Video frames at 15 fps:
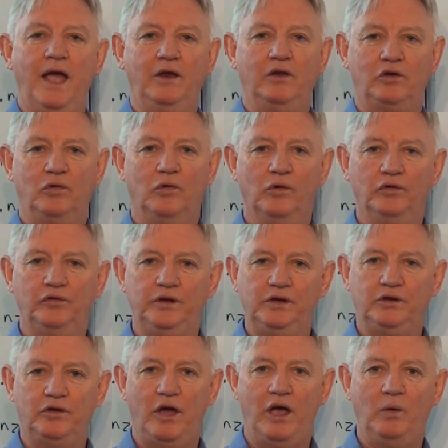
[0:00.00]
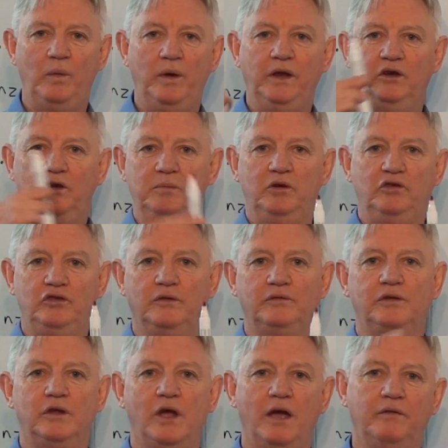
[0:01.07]
And it caused the entire wedding to be
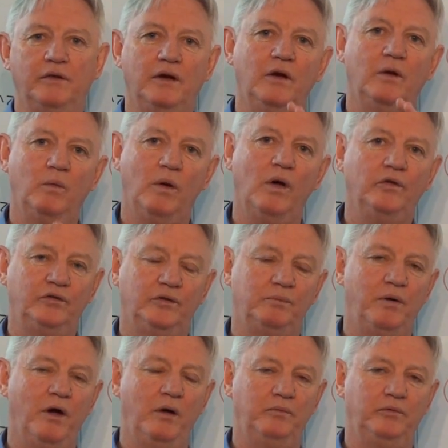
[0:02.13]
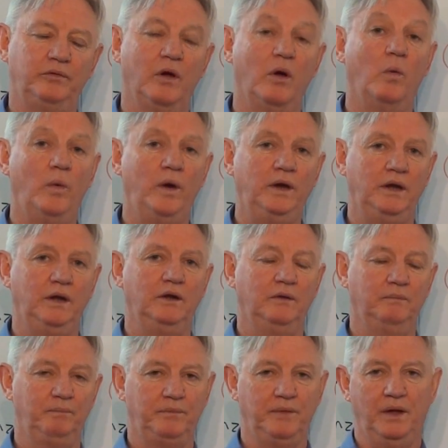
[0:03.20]
shifted over whilst the Pope's
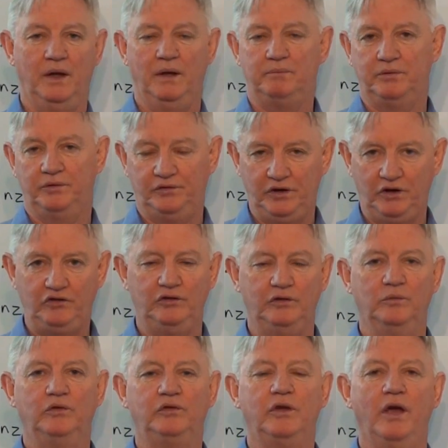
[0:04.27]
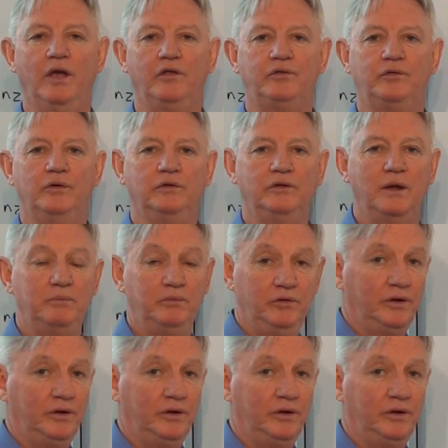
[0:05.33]
wedding procession was going through at that